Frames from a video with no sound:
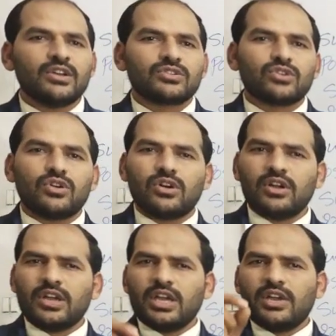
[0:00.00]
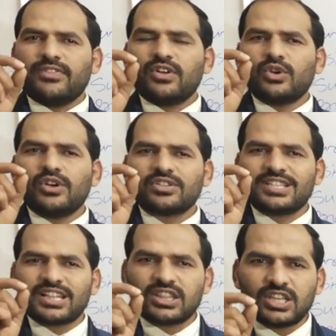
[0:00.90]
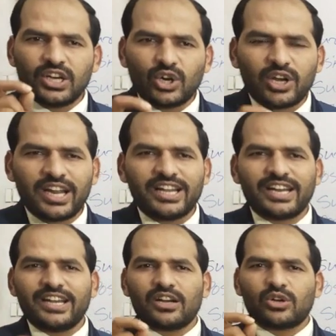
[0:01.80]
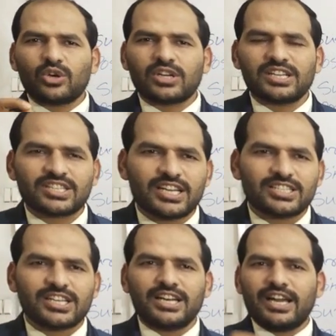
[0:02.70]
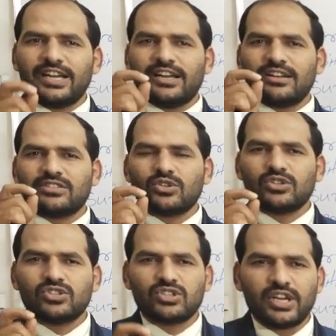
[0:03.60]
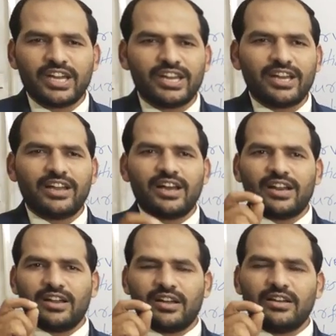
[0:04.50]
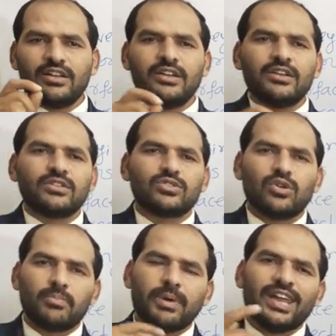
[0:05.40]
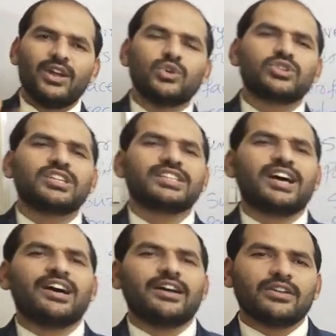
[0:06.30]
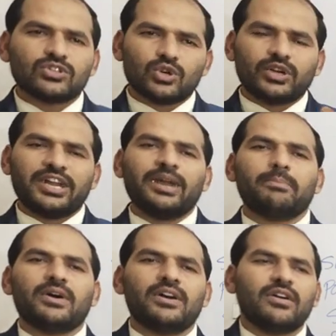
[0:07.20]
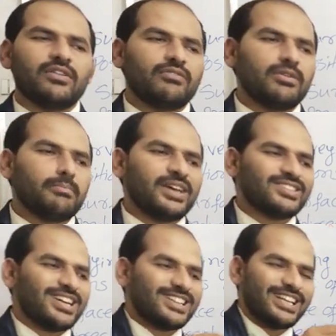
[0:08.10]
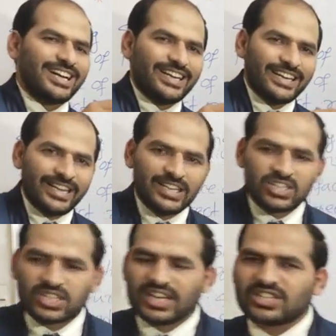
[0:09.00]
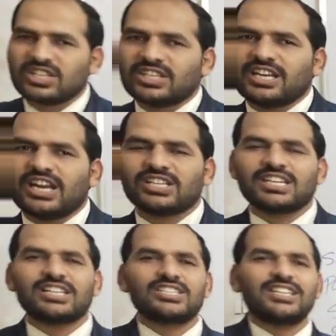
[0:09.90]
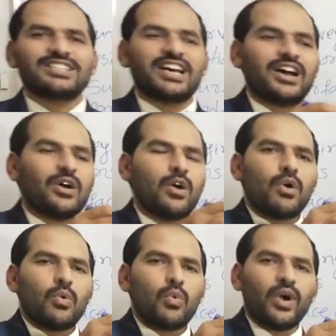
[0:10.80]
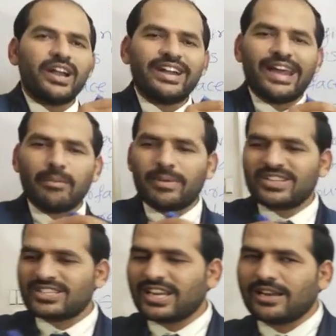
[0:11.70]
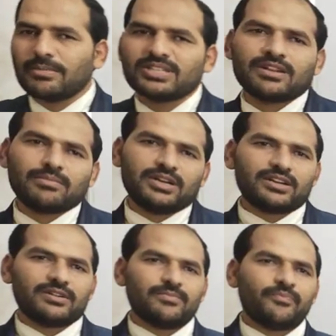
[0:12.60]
So if you use the theodolite and the total station and chain, or by using the tape, we measure the distance. Distance is the one dimensional measurement.